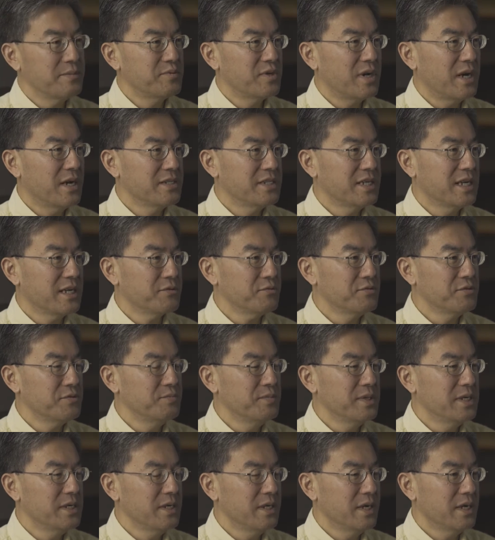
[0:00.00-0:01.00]
project would
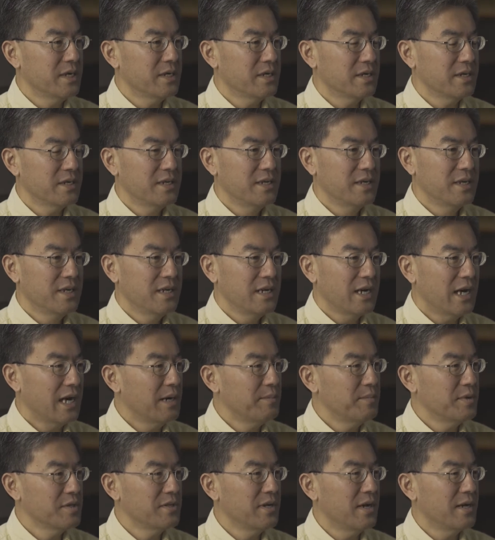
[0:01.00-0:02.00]
be
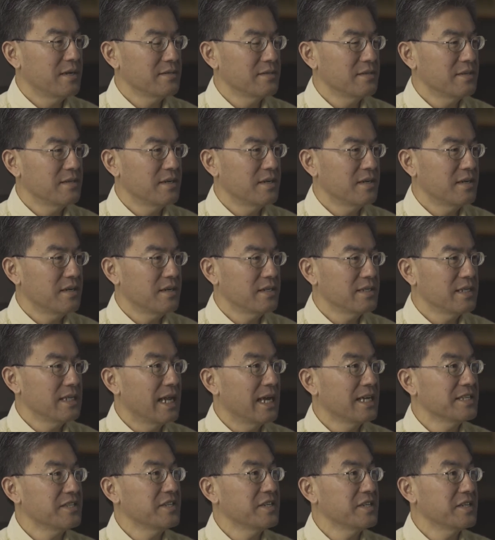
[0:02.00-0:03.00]
Amazon's
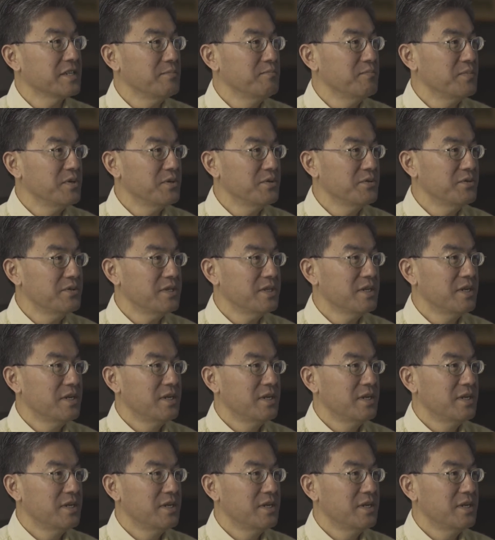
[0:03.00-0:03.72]
elastic compute,